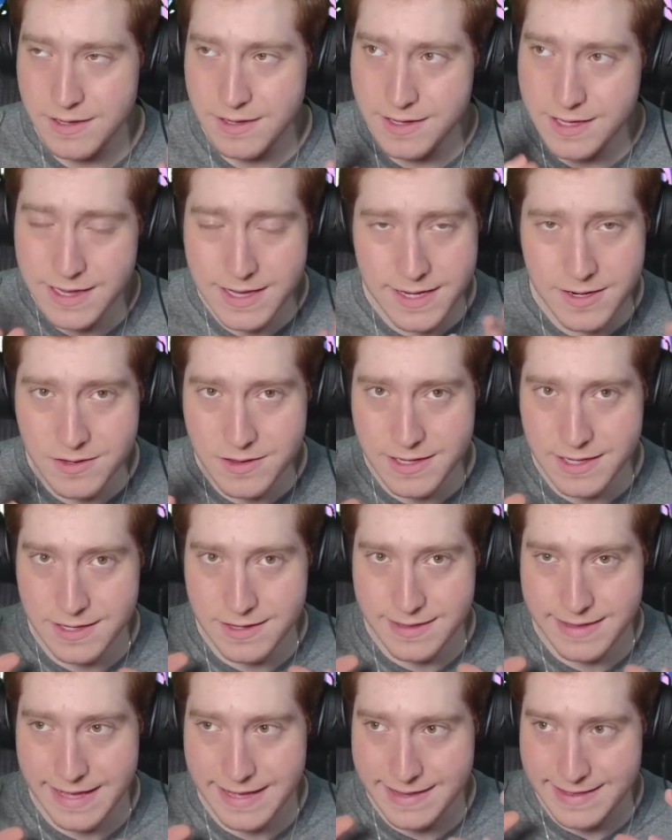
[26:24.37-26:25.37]
clearly
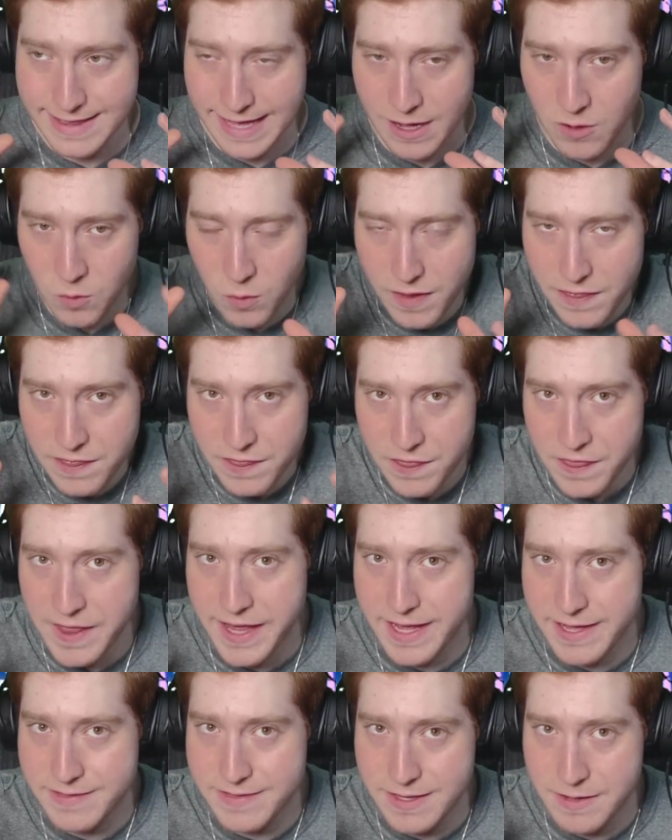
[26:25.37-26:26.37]
that one
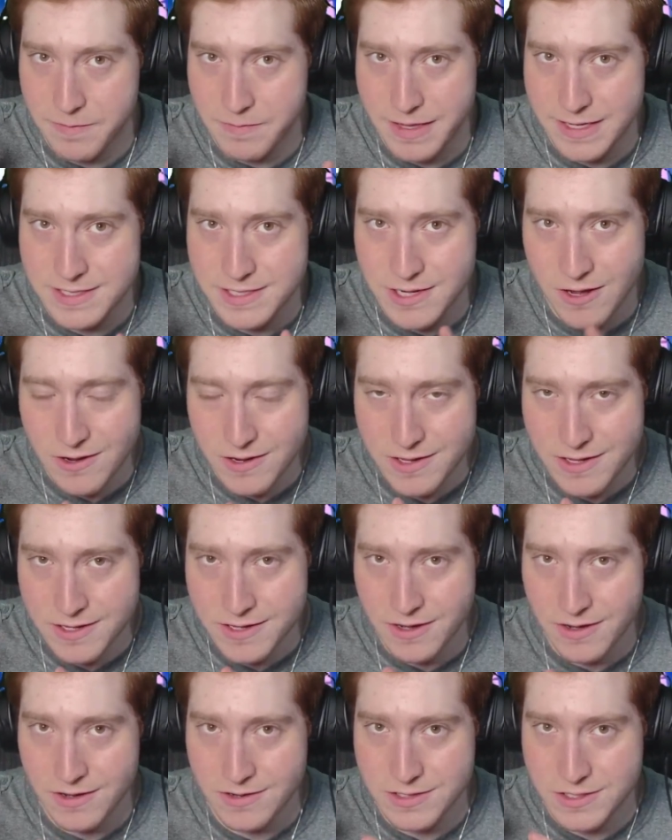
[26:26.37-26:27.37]
thing that made Donkey
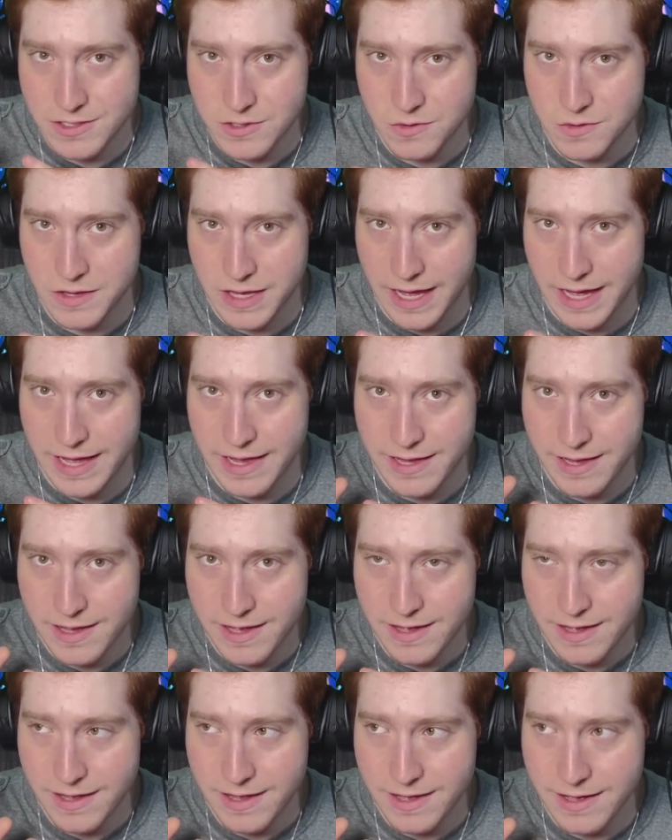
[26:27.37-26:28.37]
Kong do that
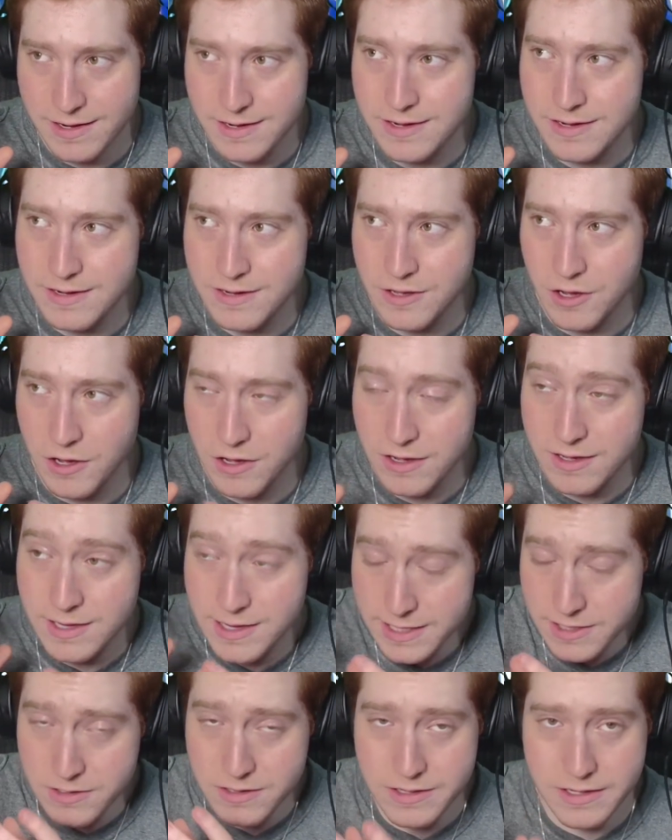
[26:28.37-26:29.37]
and
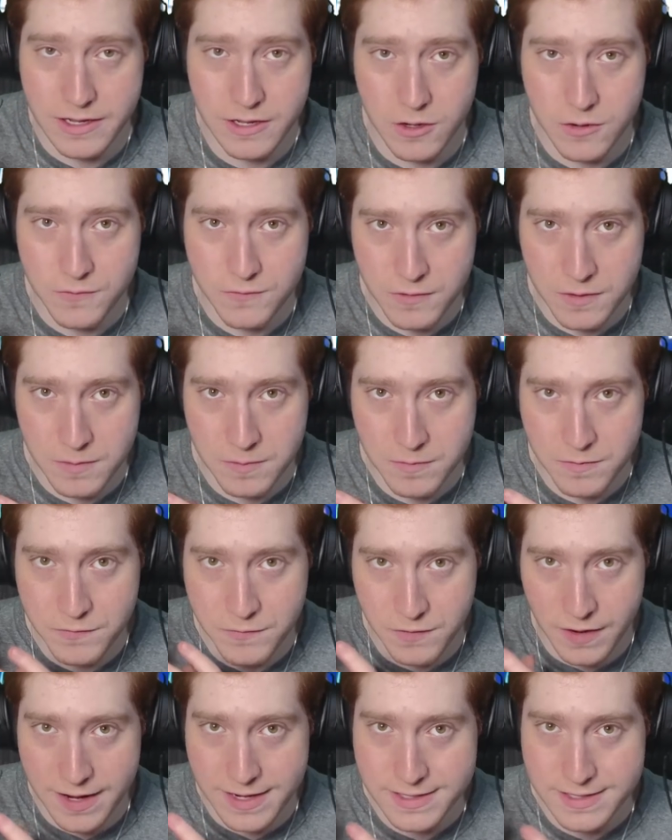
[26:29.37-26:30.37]
clearly go from
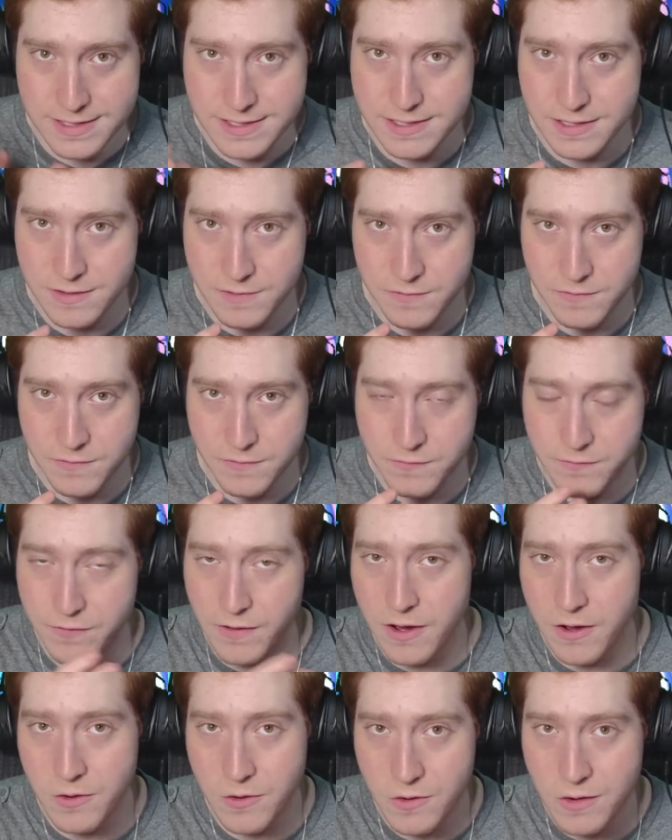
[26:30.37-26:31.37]
friend to
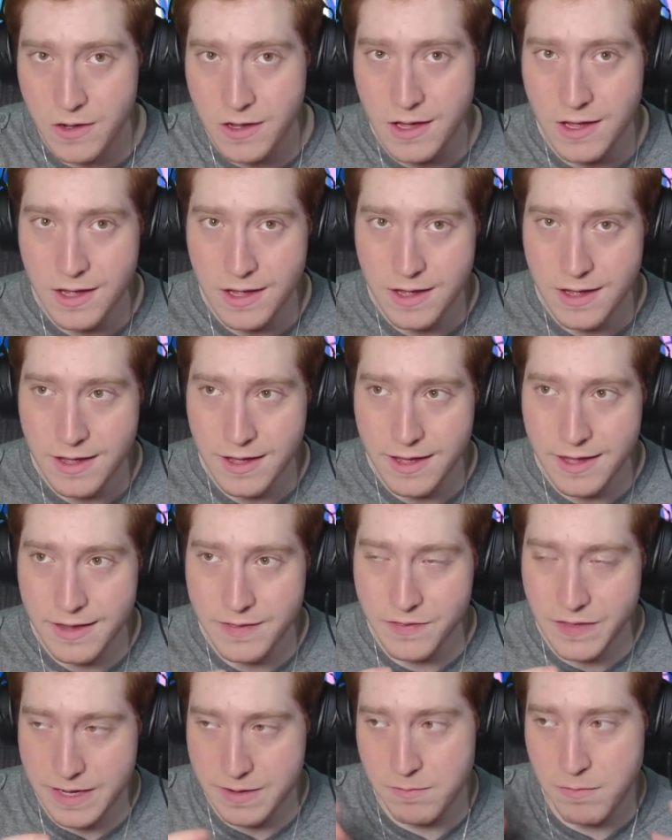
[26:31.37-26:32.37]
foe,
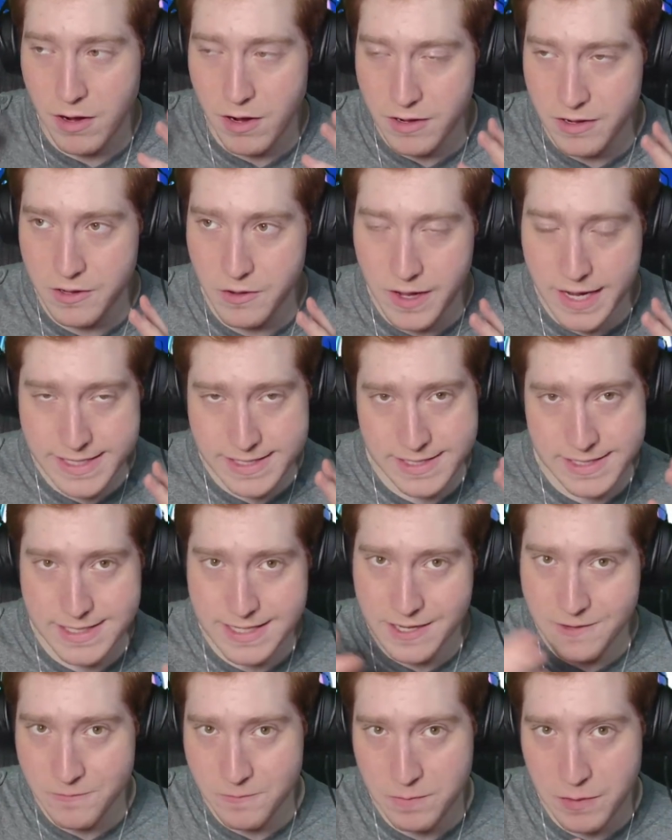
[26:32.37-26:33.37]
and then Mario had to
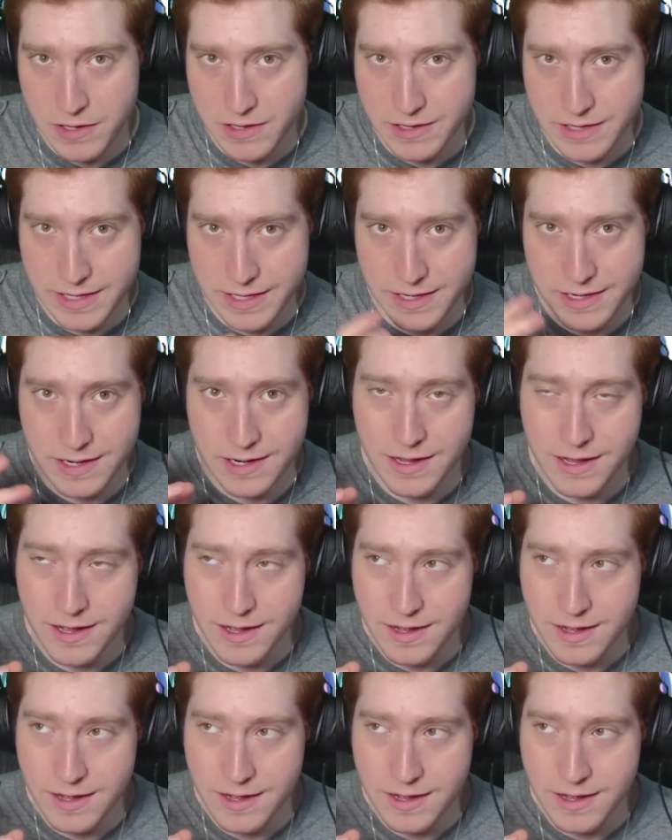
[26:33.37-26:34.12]
save Pauline,